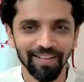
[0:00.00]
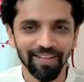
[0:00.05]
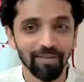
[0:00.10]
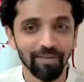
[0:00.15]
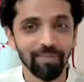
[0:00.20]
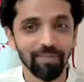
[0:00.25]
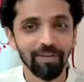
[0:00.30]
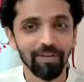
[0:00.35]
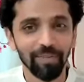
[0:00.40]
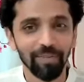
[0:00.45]

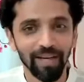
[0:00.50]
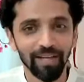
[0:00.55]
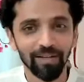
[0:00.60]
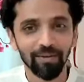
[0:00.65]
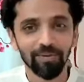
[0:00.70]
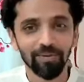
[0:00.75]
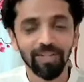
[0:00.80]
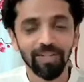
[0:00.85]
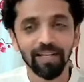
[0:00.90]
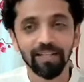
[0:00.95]
Coming back
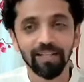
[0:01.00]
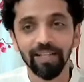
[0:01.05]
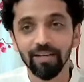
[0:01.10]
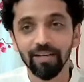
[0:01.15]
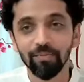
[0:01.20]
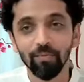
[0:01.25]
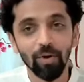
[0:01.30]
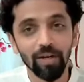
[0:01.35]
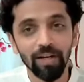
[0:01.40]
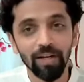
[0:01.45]
to that,
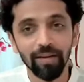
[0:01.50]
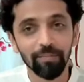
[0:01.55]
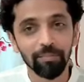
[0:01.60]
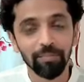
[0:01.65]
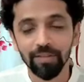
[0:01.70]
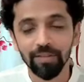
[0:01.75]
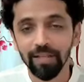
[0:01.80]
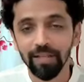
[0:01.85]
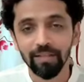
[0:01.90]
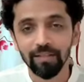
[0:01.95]
then what
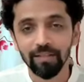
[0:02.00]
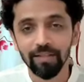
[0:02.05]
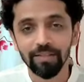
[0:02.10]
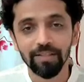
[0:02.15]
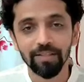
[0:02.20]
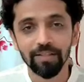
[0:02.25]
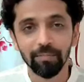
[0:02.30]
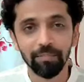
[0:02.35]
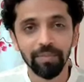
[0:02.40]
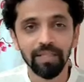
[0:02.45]
happens? Then does
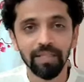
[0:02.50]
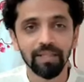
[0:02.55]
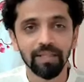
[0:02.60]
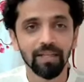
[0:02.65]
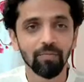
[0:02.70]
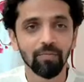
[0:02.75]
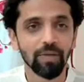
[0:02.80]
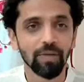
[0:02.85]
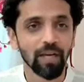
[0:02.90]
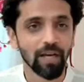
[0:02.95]
it mean
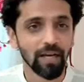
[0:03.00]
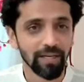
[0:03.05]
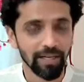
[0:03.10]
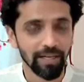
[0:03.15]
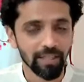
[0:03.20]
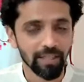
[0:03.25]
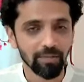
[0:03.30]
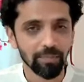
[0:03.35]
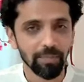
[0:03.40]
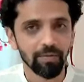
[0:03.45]
that we can't
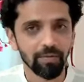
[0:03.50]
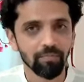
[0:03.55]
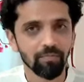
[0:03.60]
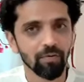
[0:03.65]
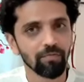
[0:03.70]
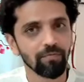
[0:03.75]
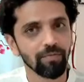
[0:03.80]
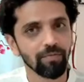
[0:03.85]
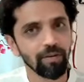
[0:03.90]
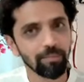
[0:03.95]
expect
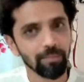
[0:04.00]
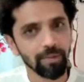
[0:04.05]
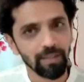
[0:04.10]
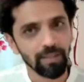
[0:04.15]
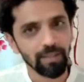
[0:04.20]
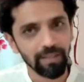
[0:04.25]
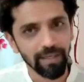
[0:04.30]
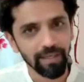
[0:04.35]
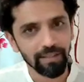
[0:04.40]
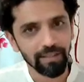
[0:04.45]
from
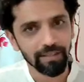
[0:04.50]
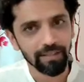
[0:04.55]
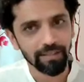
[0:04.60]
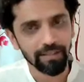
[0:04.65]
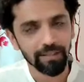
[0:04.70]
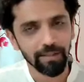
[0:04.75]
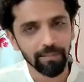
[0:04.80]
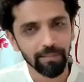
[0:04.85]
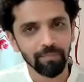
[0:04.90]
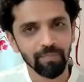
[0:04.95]
people?
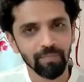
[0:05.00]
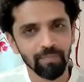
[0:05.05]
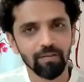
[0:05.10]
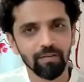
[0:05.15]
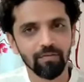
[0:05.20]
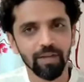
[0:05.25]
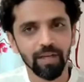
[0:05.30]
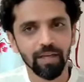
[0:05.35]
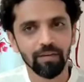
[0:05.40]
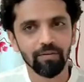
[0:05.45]
Yes.
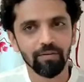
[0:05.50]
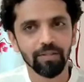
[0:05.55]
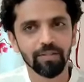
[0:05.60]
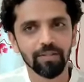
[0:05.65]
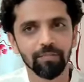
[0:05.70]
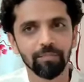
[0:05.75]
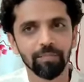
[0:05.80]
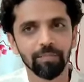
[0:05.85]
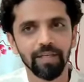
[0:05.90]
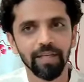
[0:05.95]
Whenever
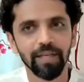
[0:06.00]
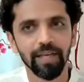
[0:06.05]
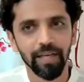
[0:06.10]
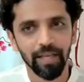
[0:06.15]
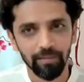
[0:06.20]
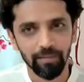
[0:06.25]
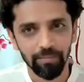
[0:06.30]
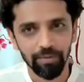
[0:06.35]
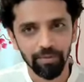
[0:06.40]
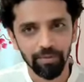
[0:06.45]
somebody
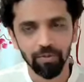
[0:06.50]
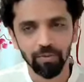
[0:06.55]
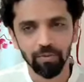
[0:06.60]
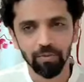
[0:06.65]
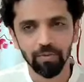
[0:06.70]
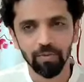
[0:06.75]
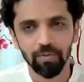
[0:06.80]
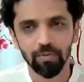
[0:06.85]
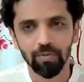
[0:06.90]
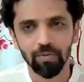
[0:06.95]
helps
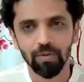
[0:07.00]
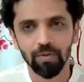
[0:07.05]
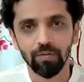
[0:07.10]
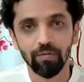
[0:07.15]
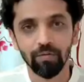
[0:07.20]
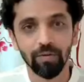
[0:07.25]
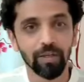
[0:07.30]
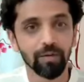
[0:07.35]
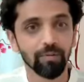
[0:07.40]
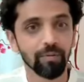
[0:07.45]
you,
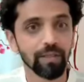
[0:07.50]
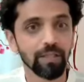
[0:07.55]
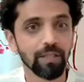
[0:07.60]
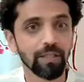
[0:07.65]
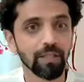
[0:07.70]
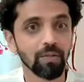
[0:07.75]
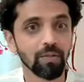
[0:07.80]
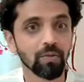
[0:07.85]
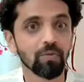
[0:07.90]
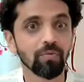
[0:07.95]
whenever
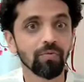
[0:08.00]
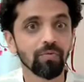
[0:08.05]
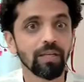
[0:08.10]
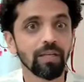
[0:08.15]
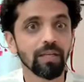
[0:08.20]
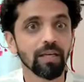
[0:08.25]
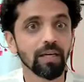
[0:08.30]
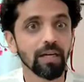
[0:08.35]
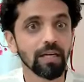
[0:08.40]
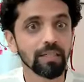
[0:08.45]
you feel
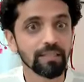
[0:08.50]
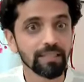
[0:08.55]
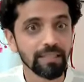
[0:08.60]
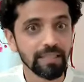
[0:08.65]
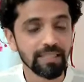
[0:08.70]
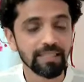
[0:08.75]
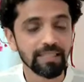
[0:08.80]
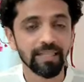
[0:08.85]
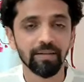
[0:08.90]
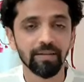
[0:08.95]

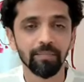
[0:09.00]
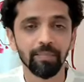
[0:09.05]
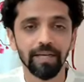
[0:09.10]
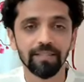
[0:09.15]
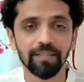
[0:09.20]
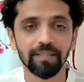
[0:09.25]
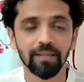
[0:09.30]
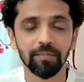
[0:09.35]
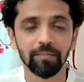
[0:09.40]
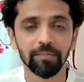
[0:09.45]
assisted by
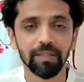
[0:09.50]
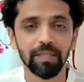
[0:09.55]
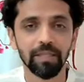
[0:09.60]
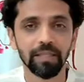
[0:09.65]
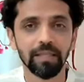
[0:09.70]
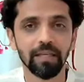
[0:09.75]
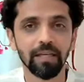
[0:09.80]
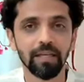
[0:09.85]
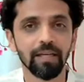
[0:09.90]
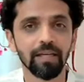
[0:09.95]

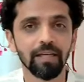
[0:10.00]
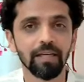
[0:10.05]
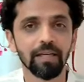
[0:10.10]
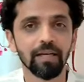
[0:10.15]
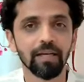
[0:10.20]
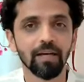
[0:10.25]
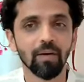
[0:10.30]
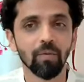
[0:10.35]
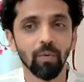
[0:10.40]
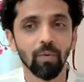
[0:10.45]
something,
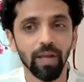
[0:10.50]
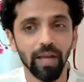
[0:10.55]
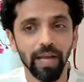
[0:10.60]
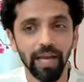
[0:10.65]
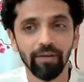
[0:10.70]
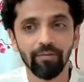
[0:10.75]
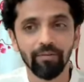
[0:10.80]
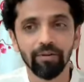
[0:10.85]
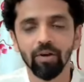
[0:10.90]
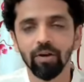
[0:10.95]
we
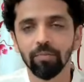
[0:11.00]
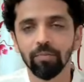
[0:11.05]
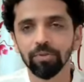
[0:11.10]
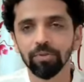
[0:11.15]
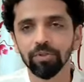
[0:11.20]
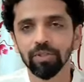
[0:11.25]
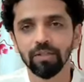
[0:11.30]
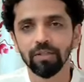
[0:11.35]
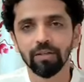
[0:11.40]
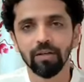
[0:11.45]
have an
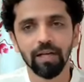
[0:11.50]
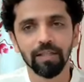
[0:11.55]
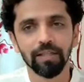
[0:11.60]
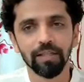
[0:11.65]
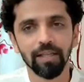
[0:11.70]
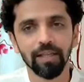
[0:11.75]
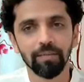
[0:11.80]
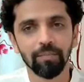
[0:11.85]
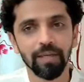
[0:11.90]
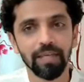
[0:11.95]
option rather
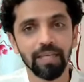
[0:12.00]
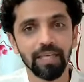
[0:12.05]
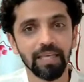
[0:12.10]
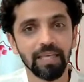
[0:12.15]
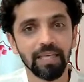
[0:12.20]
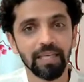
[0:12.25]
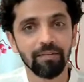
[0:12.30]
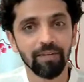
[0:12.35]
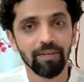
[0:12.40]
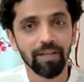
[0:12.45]
than making
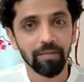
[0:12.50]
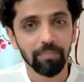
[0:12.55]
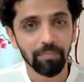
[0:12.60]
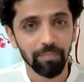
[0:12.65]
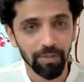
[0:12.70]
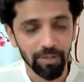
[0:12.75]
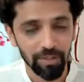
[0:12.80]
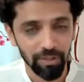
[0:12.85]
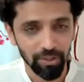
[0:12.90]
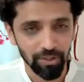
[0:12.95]
it very
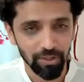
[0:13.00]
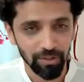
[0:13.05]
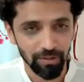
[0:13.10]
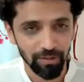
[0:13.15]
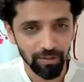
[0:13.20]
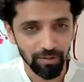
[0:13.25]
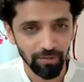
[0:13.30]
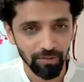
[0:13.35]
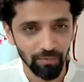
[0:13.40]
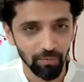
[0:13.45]

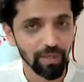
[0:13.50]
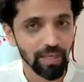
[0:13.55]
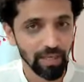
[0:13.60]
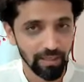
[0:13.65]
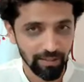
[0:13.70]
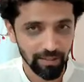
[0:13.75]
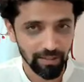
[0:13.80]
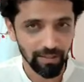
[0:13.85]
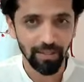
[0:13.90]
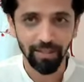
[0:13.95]
personal. We can
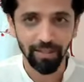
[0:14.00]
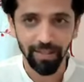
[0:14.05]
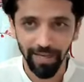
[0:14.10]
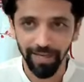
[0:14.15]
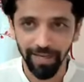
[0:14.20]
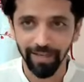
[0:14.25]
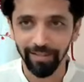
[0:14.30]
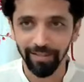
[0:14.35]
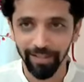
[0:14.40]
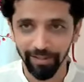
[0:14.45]
still
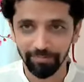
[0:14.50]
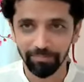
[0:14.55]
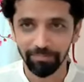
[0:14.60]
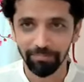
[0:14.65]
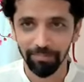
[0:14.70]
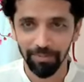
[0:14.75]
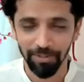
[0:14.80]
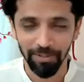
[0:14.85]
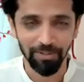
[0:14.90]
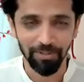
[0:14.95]
thank them
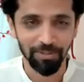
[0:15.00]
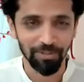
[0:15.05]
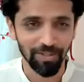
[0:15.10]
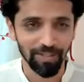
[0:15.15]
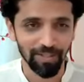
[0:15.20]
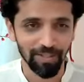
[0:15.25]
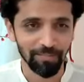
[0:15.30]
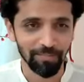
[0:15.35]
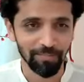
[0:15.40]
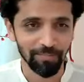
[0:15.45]

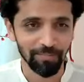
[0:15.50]
personally.